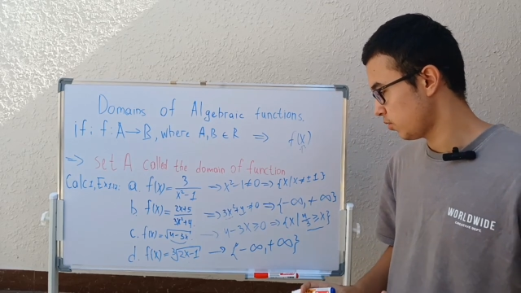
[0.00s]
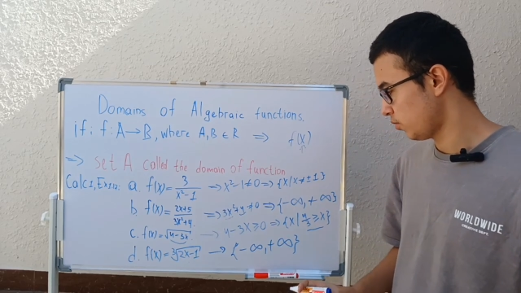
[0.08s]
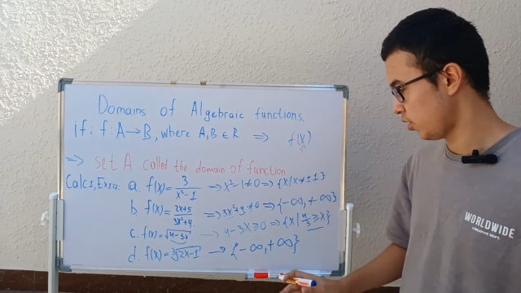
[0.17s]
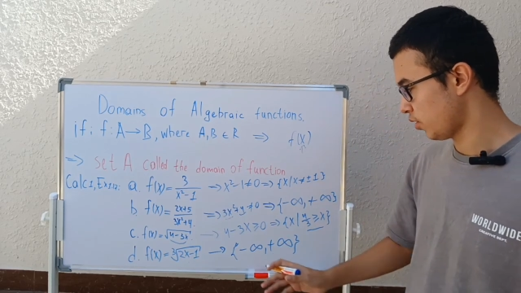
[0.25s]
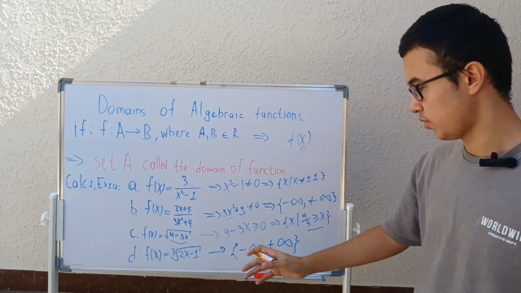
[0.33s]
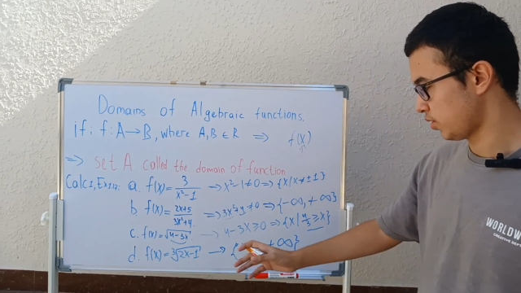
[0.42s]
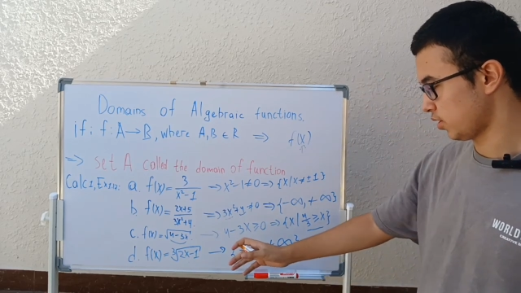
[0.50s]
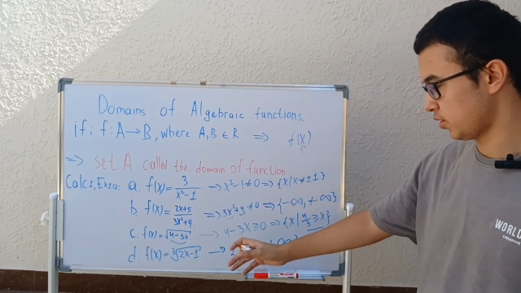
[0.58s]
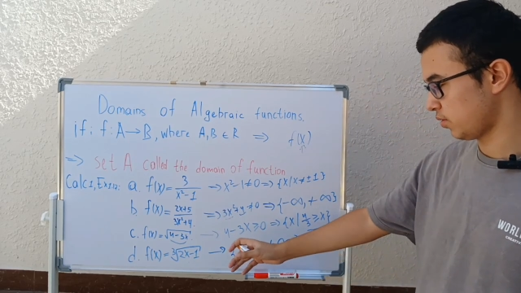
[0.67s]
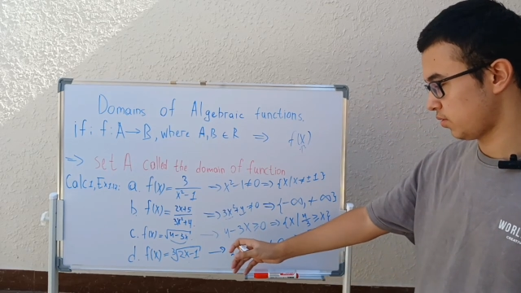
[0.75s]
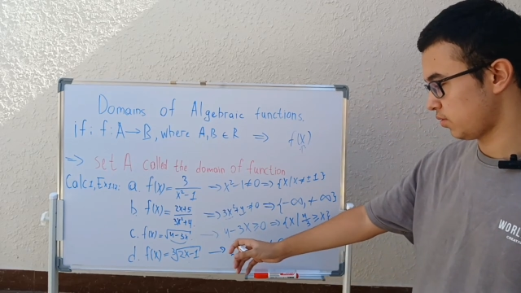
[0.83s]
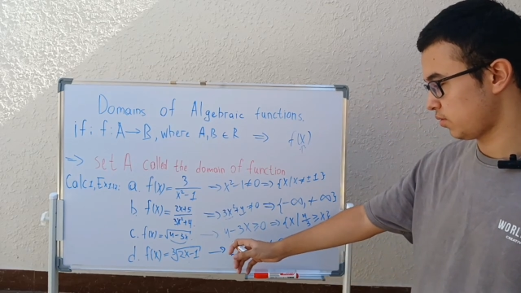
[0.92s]
we know that
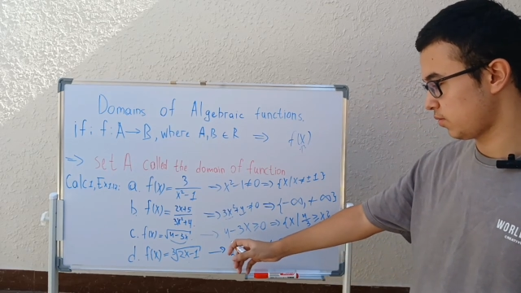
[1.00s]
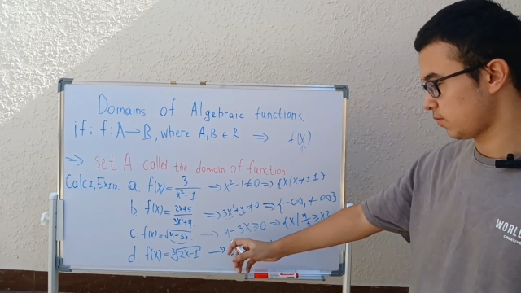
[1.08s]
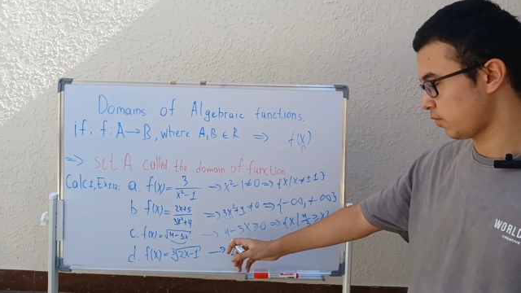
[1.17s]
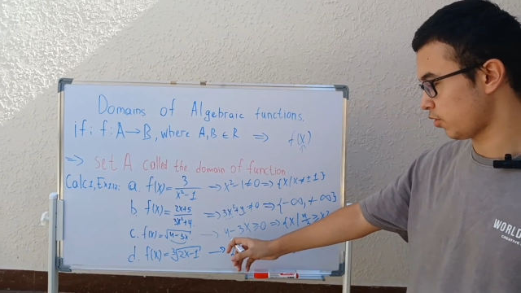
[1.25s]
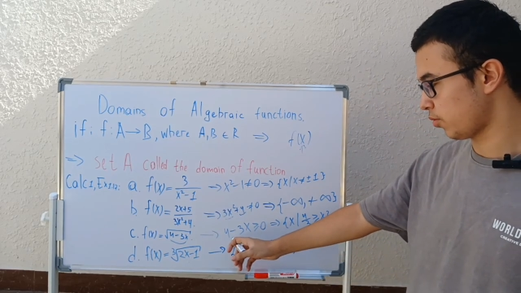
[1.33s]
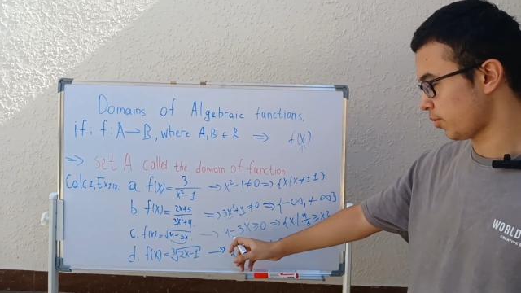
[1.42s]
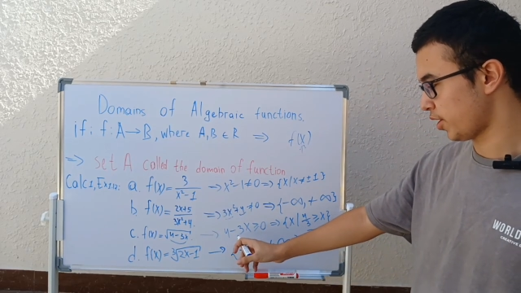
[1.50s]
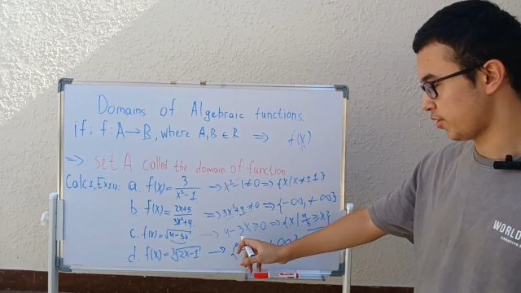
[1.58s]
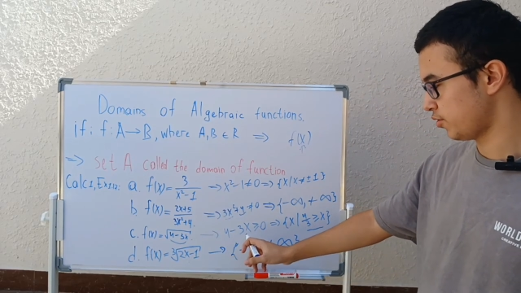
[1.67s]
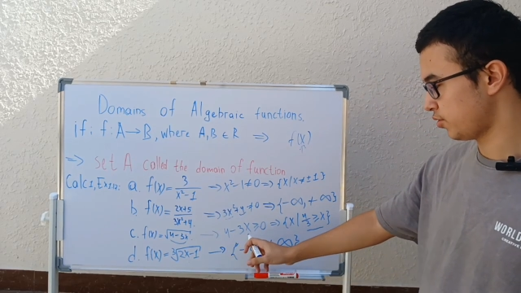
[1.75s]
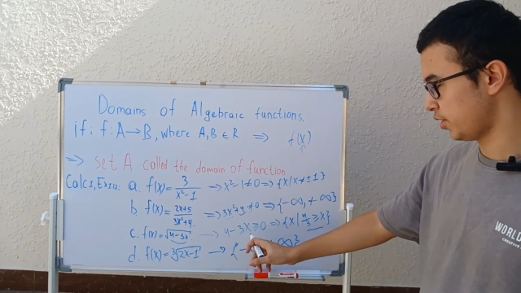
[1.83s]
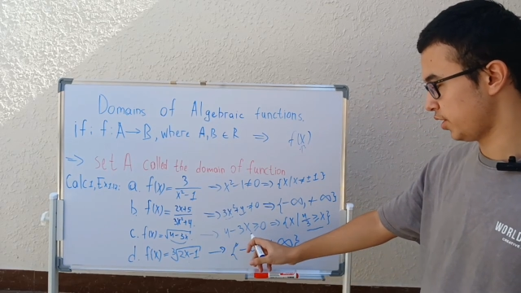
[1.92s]
4
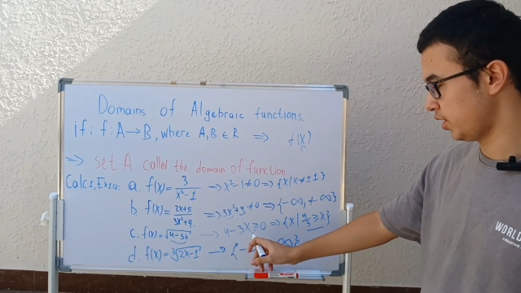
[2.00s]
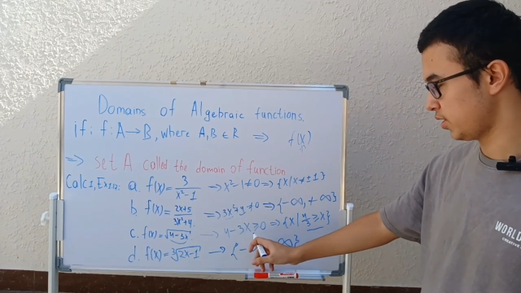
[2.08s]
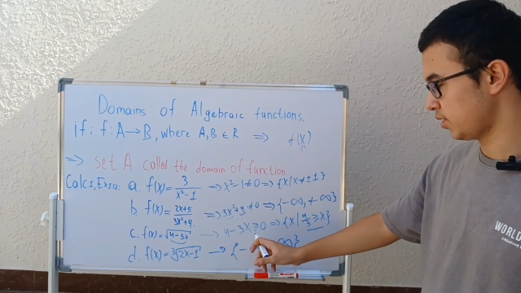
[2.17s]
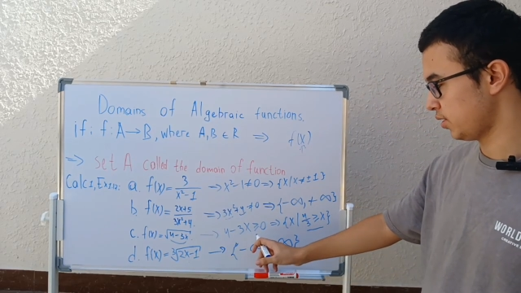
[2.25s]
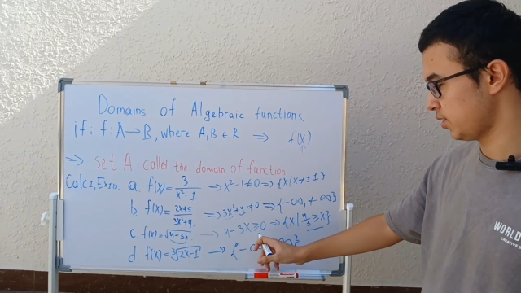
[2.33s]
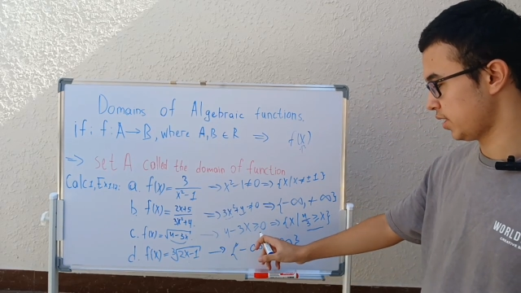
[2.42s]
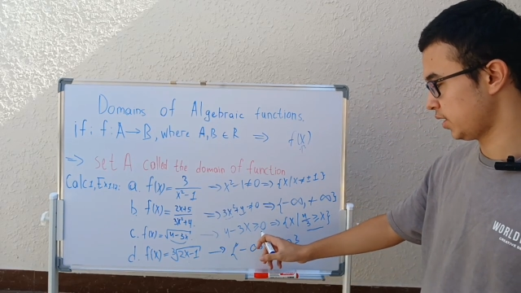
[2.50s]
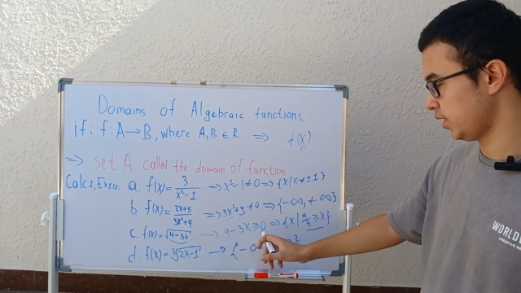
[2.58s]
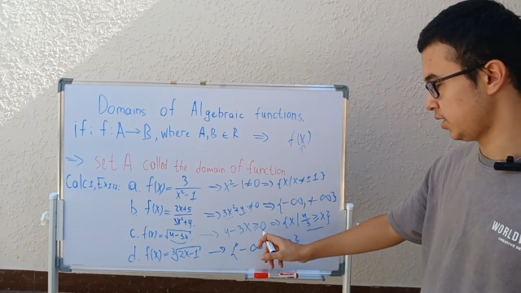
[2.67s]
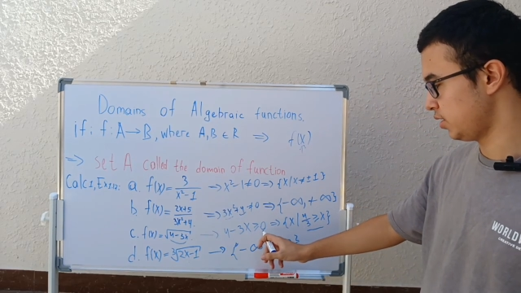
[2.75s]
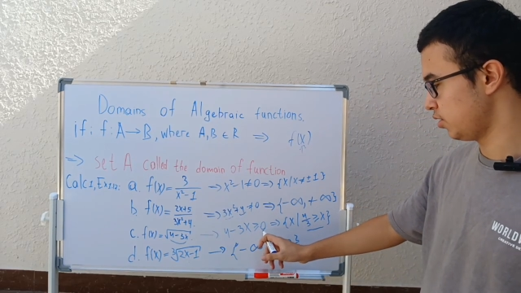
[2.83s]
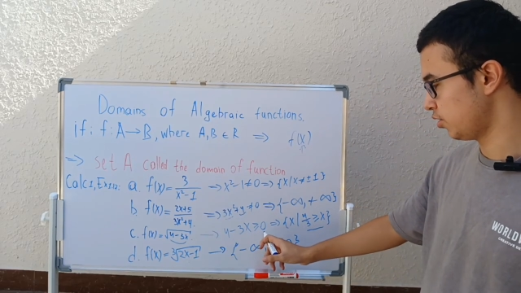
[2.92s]
minus 3x is at
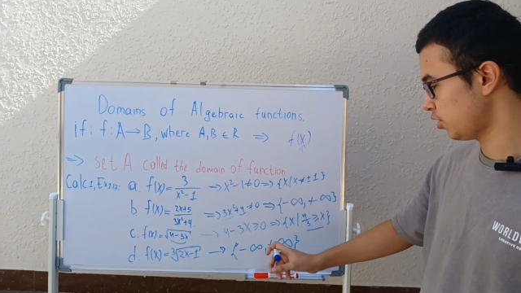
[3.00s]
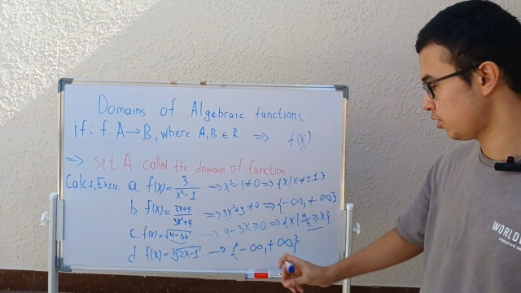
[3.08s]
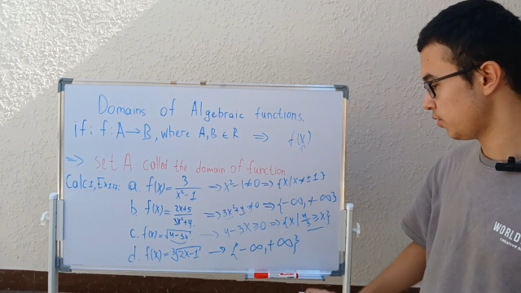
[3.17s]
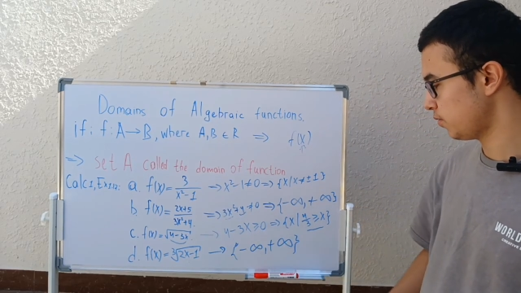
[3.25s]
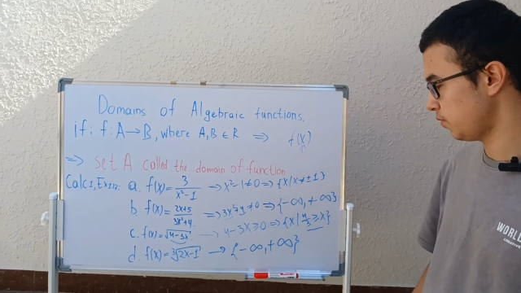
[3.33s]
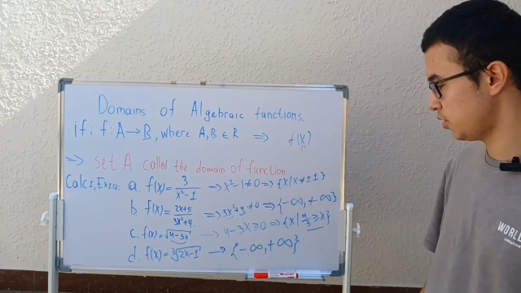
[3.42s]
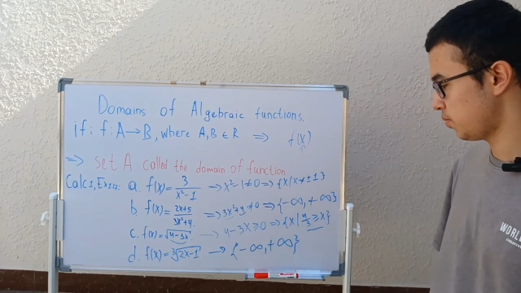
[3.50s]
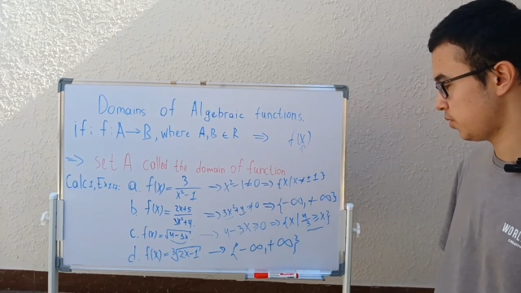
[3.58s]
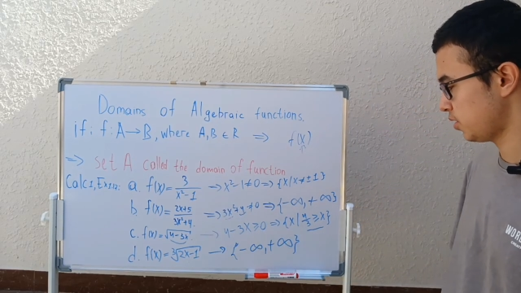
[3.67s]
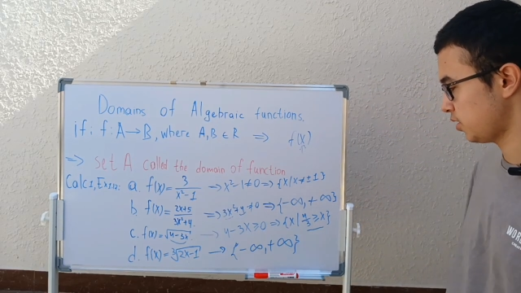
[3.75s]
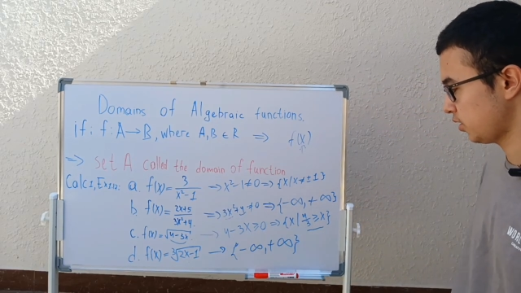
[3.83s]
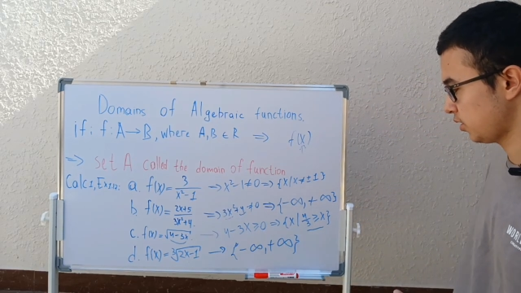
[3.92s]
least 0, which
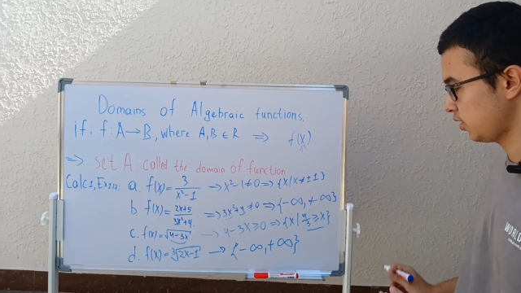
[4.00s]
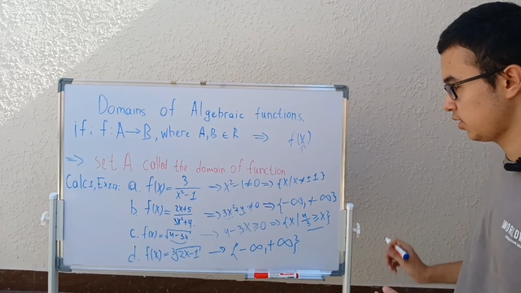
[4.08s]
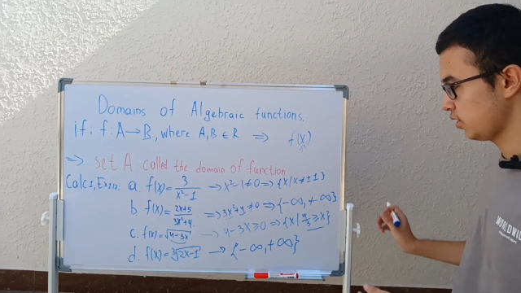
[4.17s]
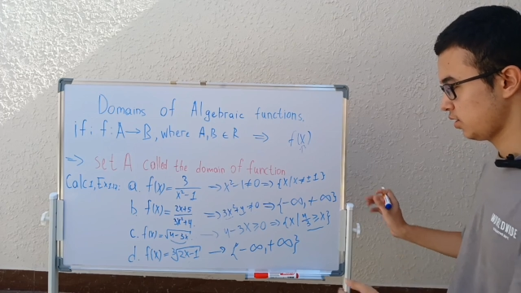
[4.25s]
means that